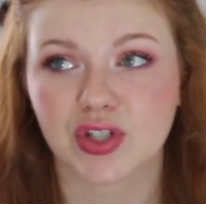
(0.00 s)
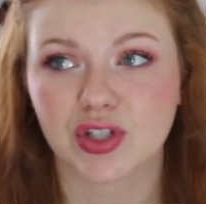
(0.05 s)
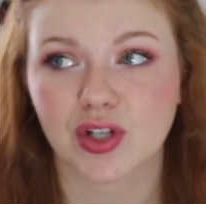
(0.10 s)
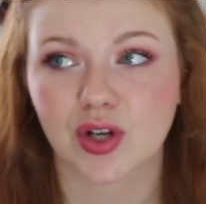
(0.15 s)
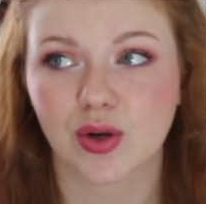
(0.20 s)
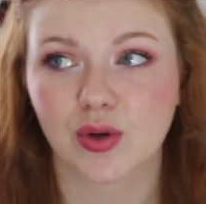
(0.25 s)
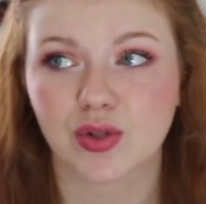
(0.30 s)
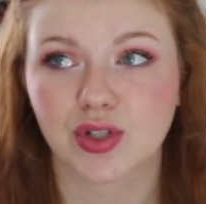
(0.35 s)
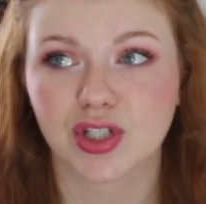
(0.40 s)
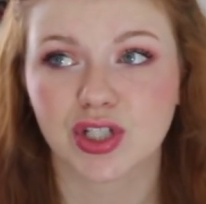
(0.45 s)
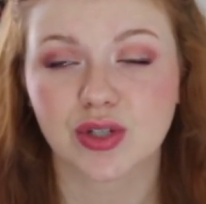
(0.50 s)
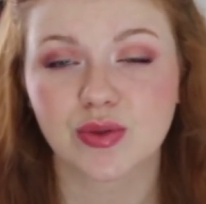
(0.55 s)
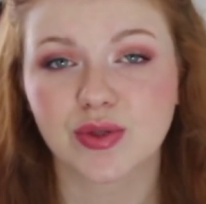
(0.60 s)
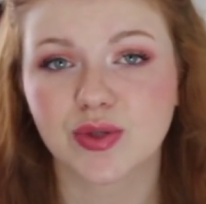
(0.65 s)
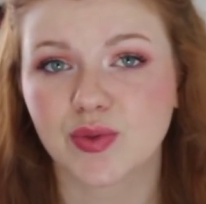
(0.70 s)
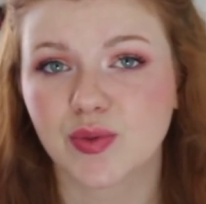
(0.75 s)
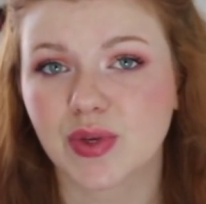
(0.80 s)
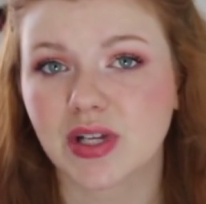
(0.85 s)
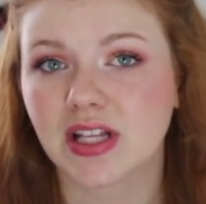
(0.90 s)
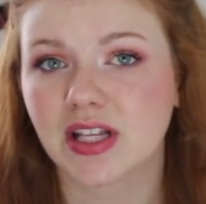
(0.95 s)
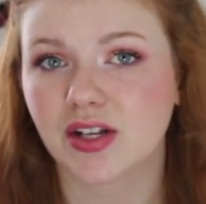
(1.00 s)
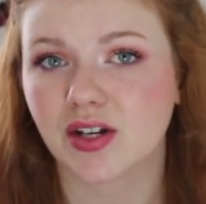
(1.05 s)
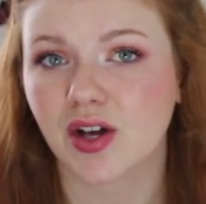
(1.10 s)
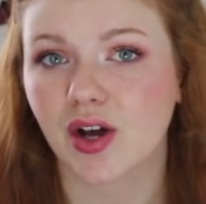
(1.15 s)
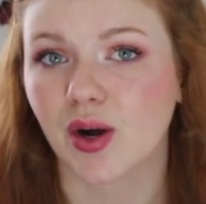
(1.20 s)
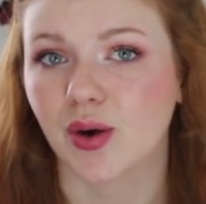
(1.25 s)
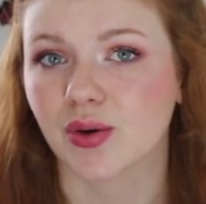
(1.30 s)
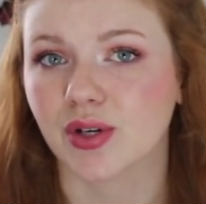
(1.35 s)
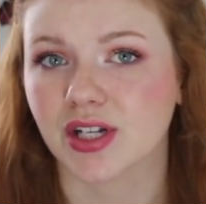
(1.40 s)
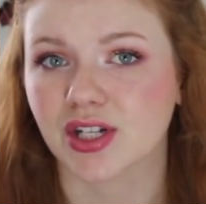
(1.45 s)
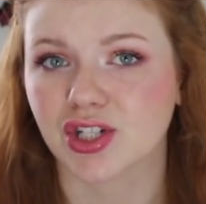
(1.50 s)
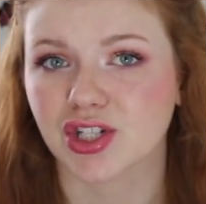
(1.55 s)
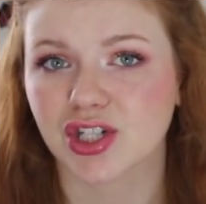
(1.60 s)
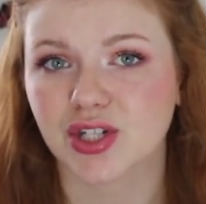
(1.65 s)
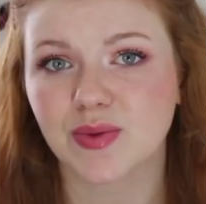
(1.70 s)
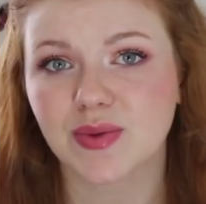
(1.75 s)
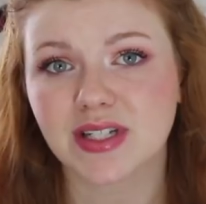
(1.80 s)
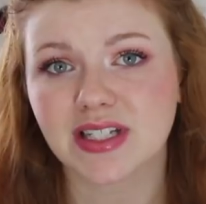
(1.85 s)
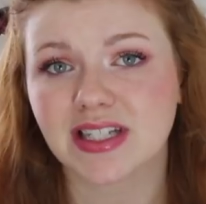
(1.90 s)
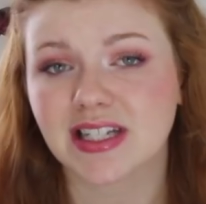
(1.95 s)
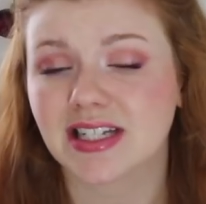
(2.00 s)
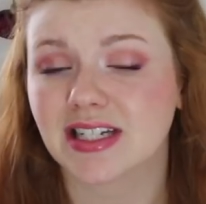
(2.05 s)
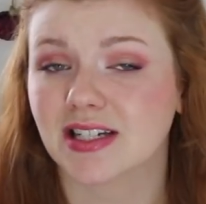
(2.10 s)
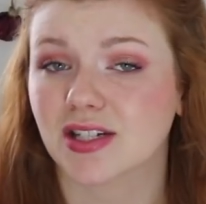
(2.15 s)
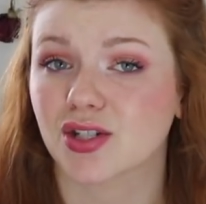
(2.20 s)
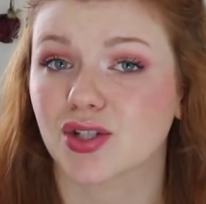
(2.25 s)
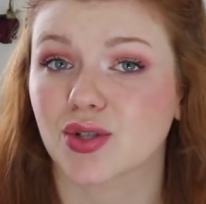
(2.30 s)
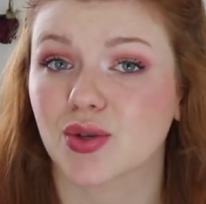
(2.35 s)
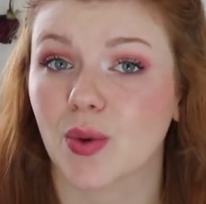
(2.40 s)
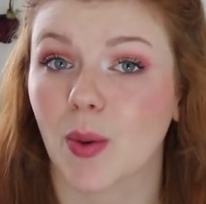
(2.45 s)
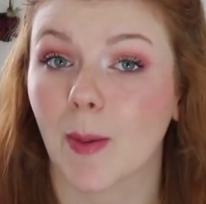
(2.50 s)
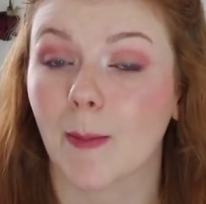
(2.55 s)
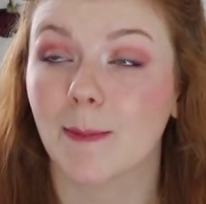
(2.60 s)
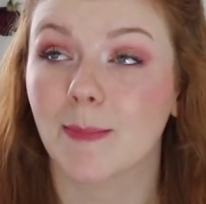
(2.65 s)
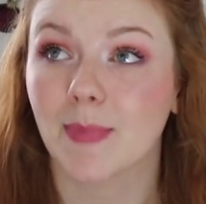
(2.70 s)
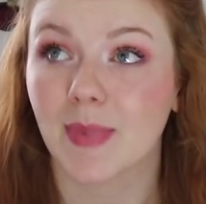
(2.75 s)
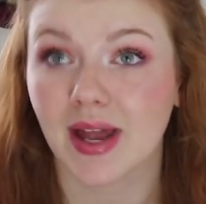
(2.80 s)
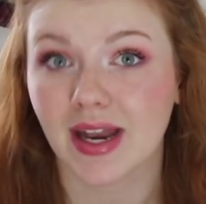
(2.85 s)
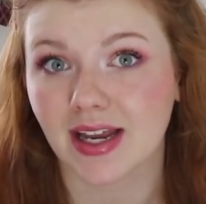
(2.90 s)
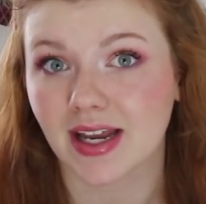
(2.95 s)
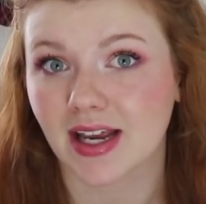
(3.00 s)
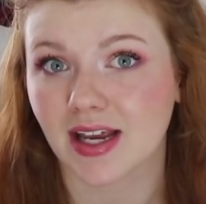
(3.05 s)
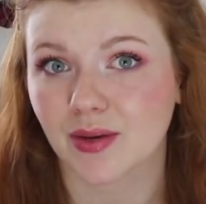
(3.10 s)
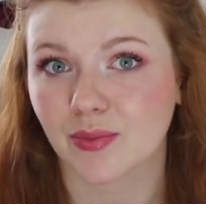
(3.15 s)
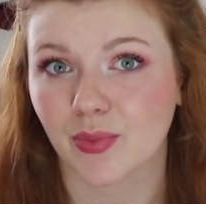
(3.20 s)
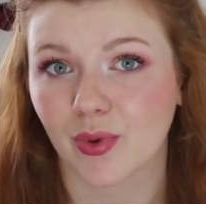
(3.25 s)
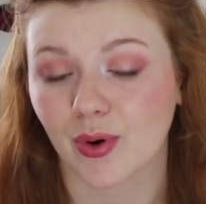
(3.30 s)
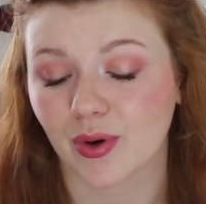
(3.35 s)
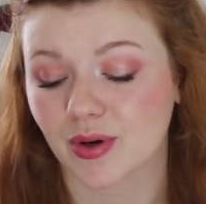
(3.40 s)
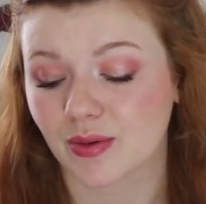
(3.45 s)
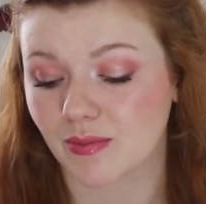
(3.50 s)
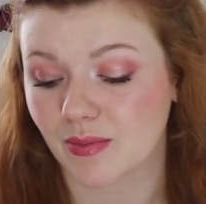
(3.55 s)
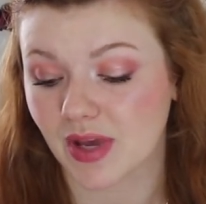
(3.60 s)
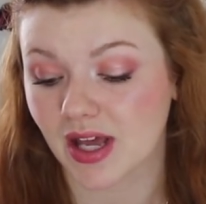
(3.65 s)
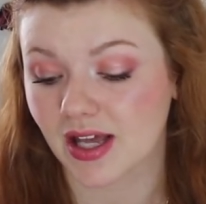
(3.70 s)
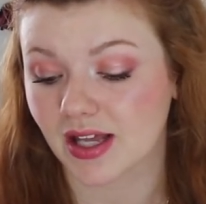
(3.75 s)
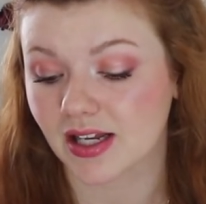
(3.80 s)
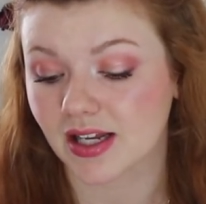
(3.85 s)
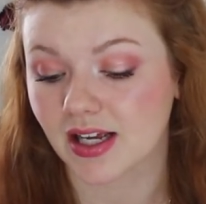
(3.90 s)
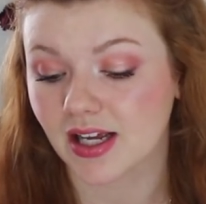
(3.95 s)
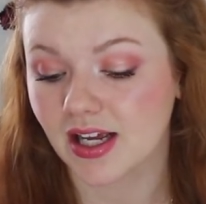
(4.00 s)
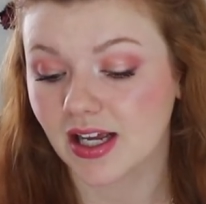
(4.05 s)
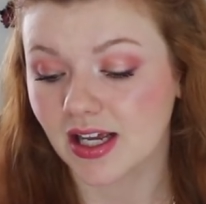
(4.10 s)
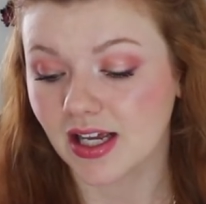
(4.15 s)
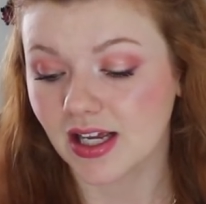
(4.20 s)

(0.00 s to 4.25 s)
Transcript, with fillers: so she was really known and she was linked to many important men,